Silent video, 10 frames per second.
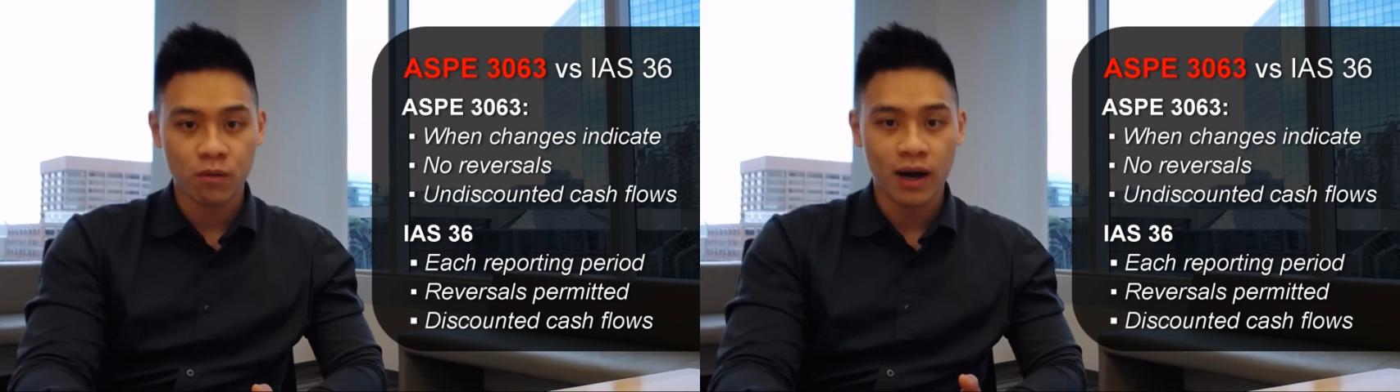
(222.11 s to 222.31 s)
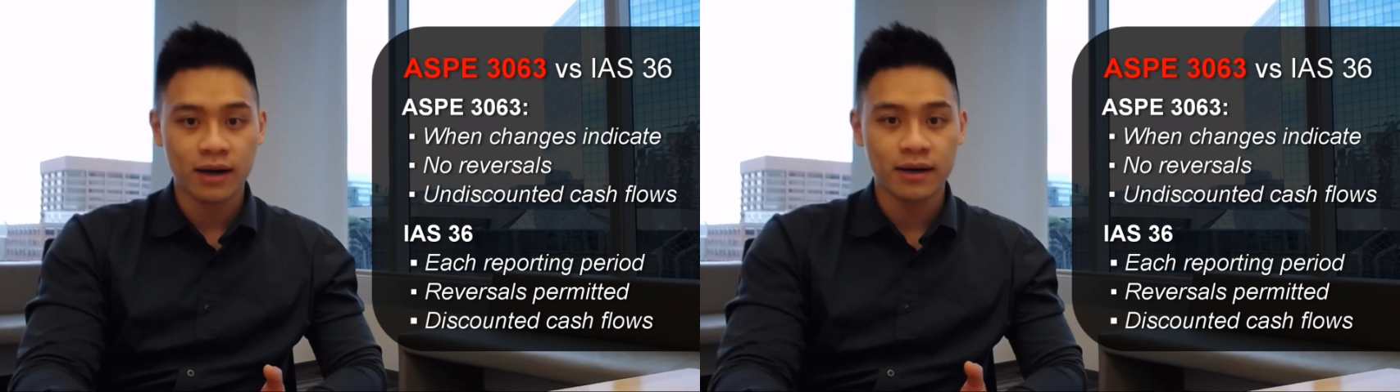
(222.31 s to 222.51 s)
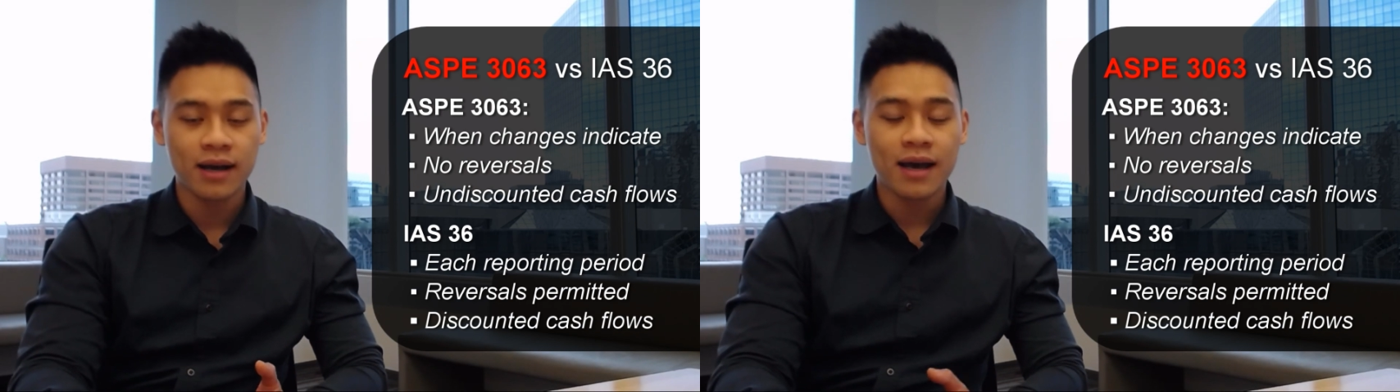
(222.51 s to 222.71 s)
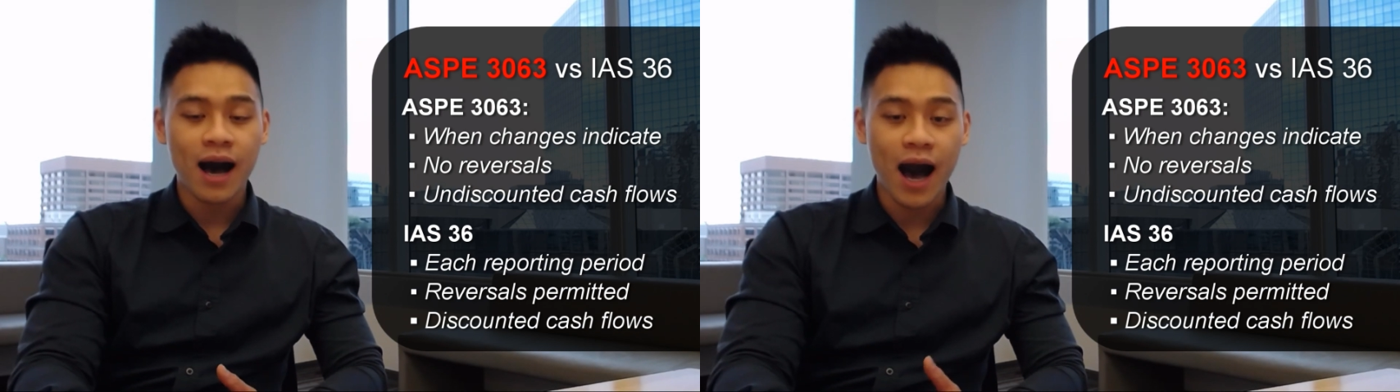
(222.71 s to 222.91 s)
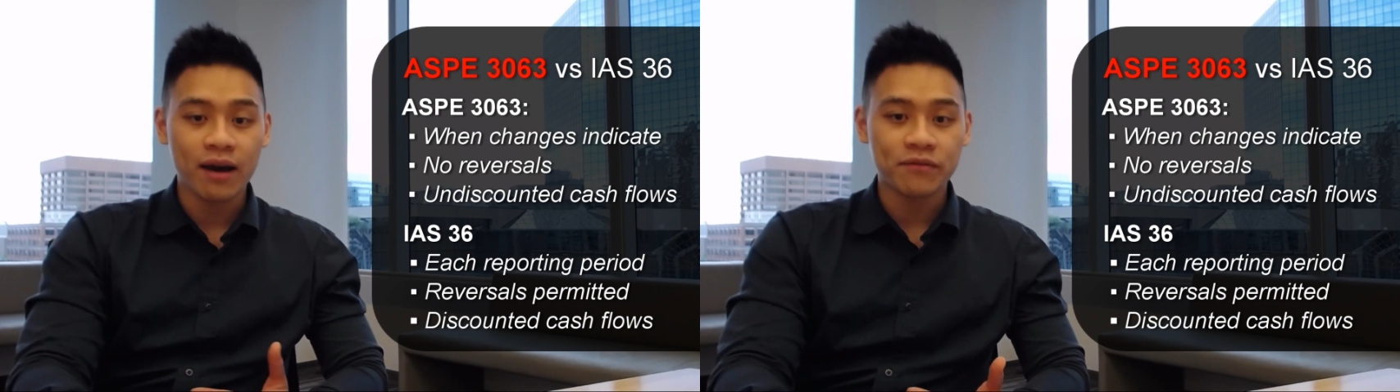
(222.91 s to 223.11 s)
while
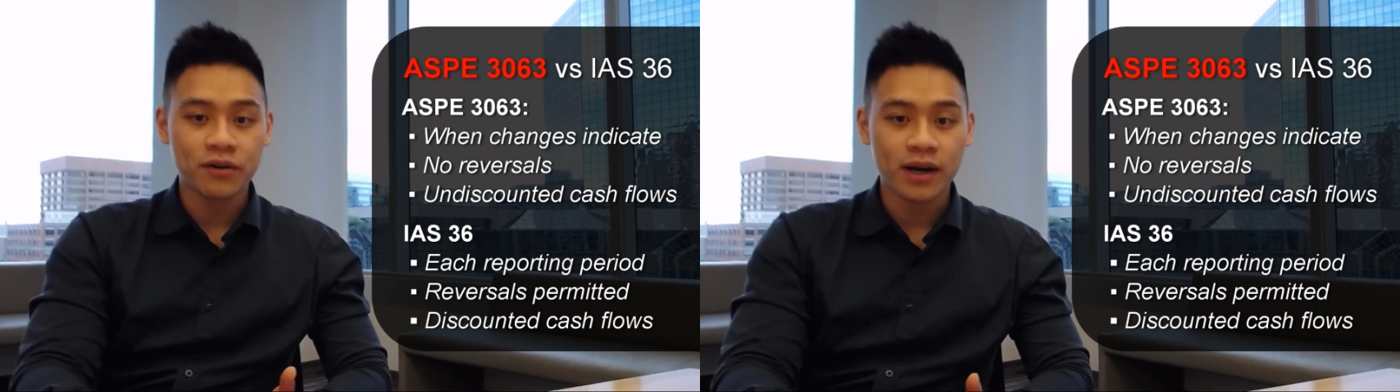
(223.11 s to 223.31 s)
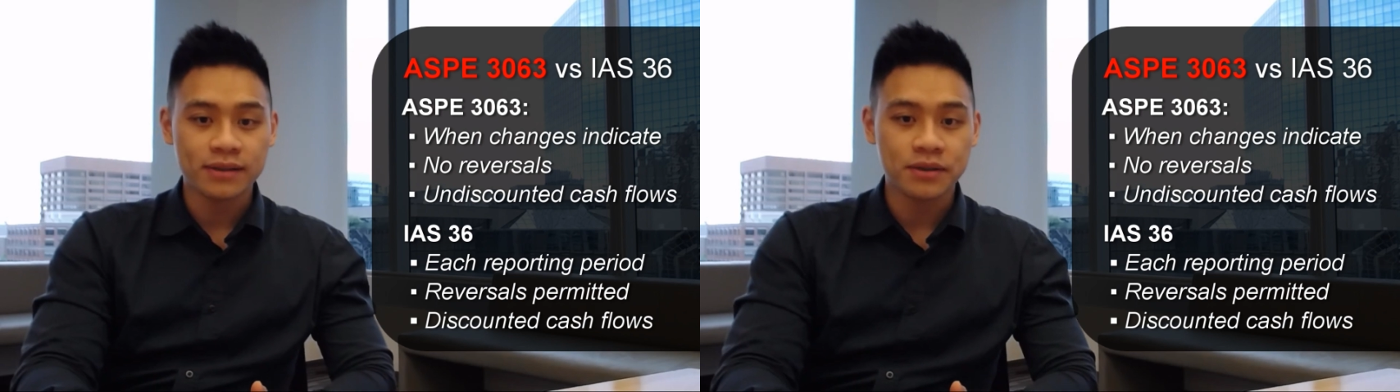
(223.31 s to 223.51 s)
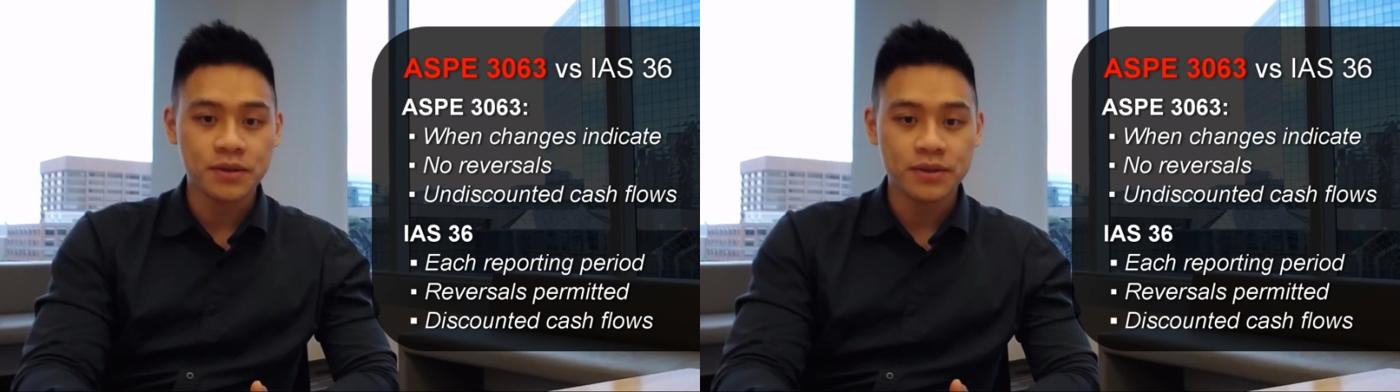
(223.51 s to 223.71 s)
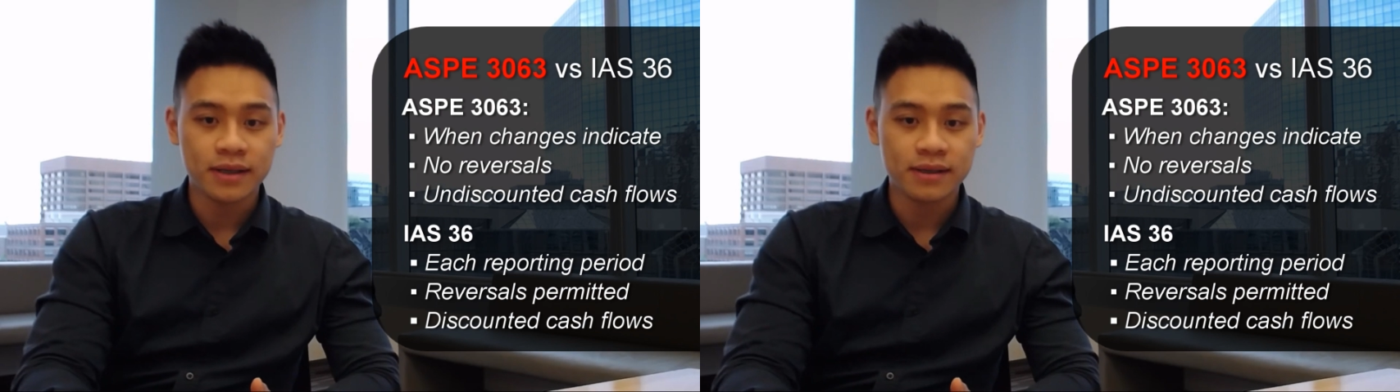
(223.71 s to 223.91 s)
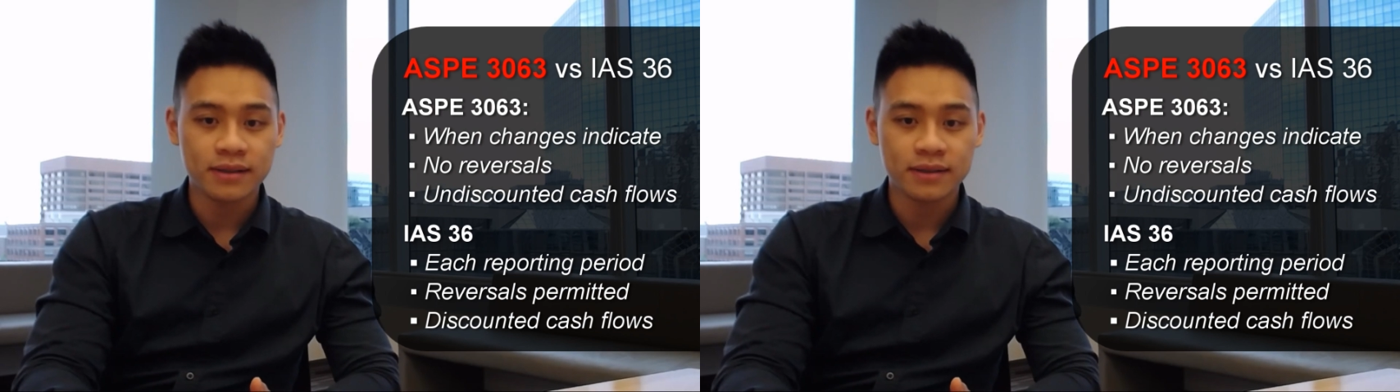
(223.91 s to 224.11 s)
IFRS
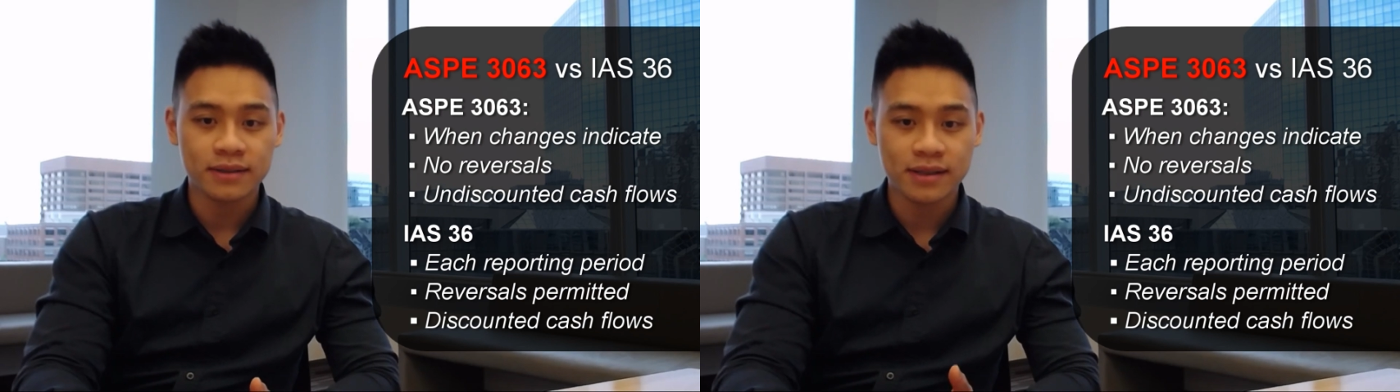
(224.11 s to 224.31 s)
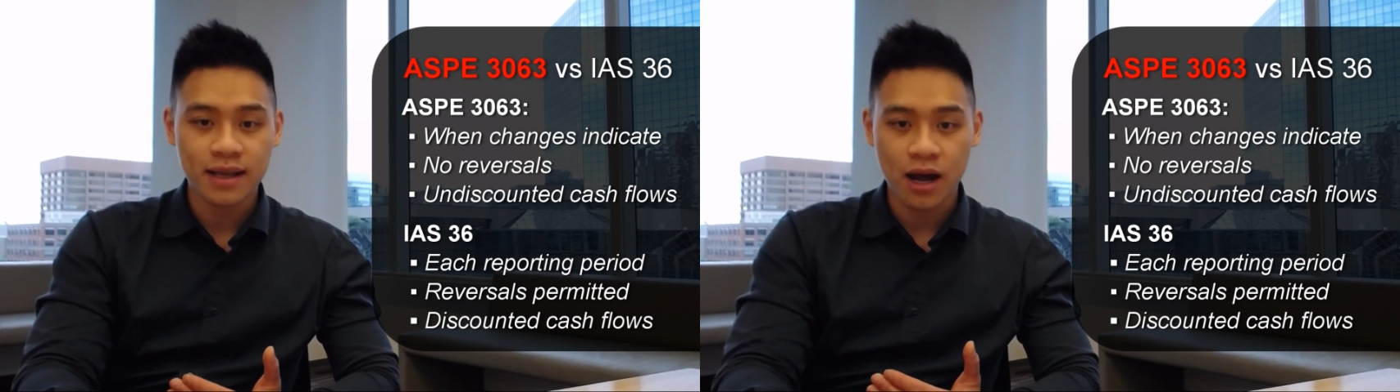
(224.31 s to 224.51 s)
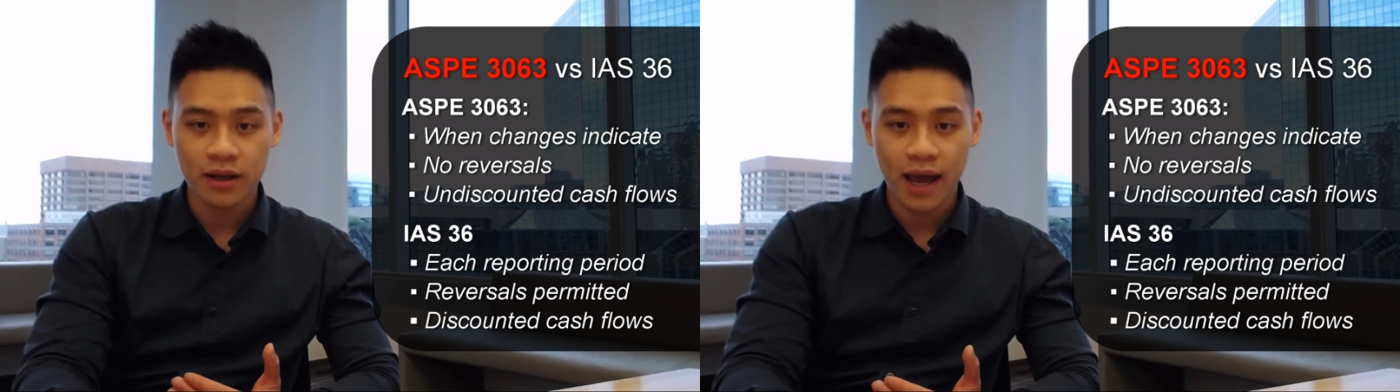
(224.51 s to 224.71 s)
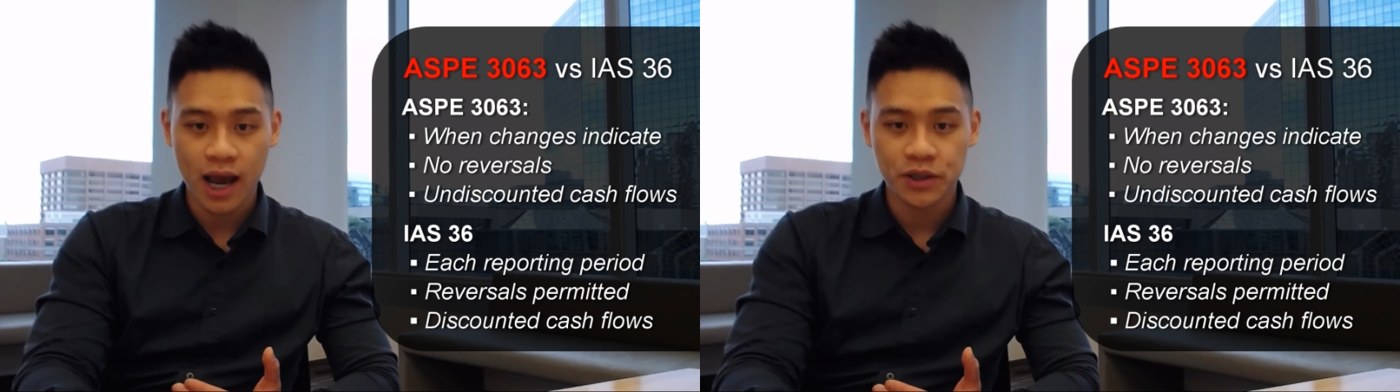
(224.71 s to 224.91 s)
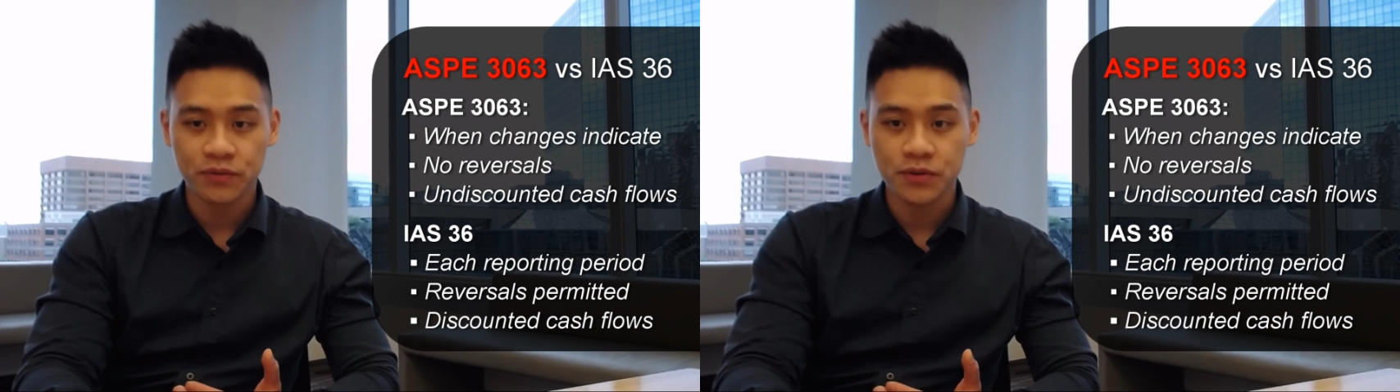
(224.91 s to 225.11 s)
uses discounted
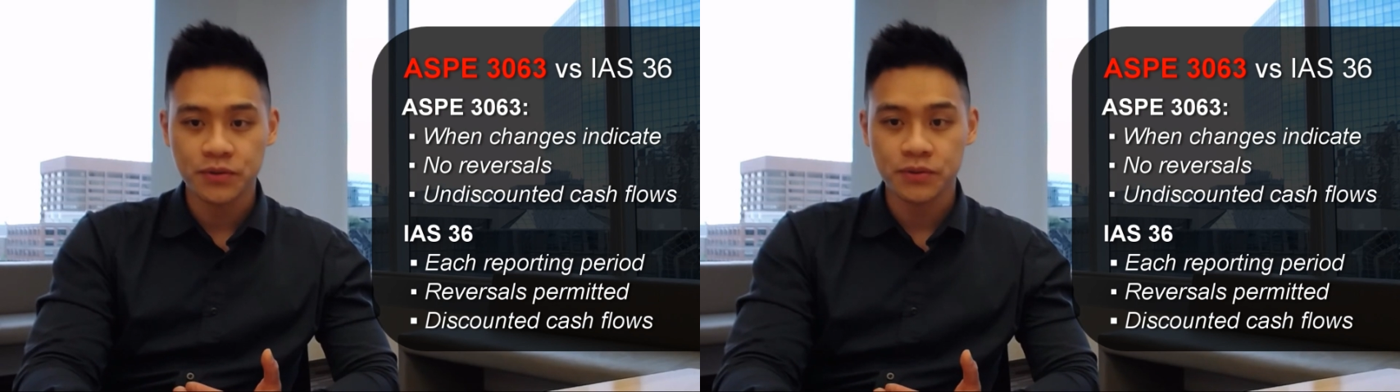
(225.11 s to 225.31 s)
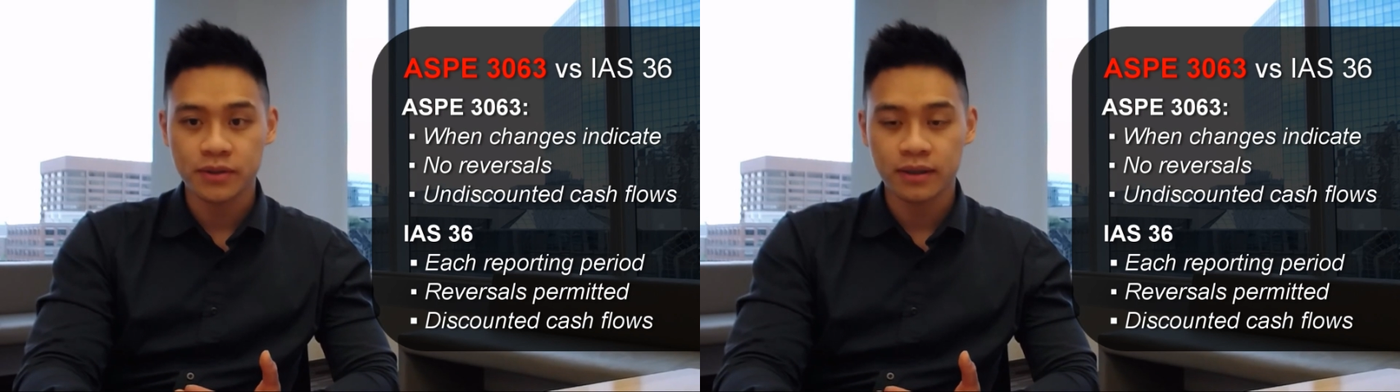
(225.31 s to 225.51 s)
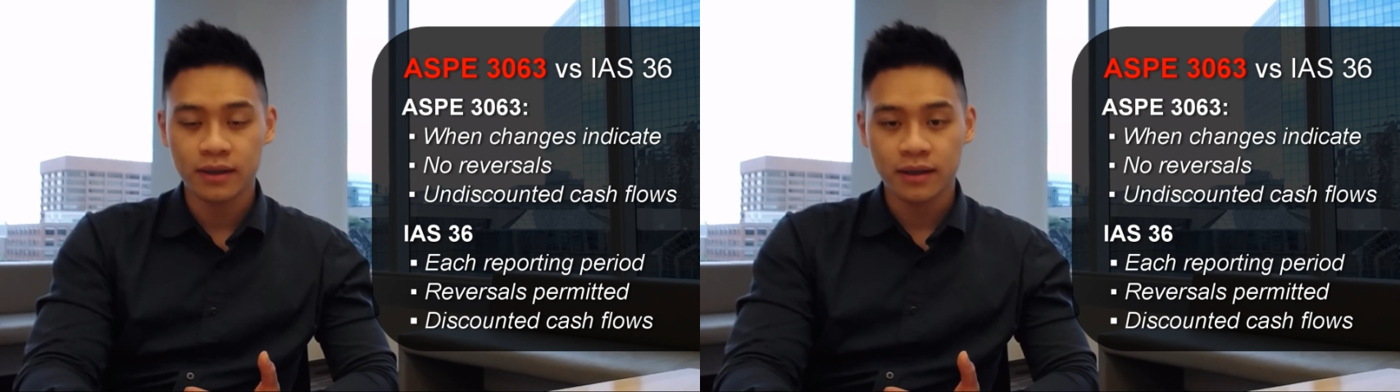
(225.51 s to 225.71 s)
cash flows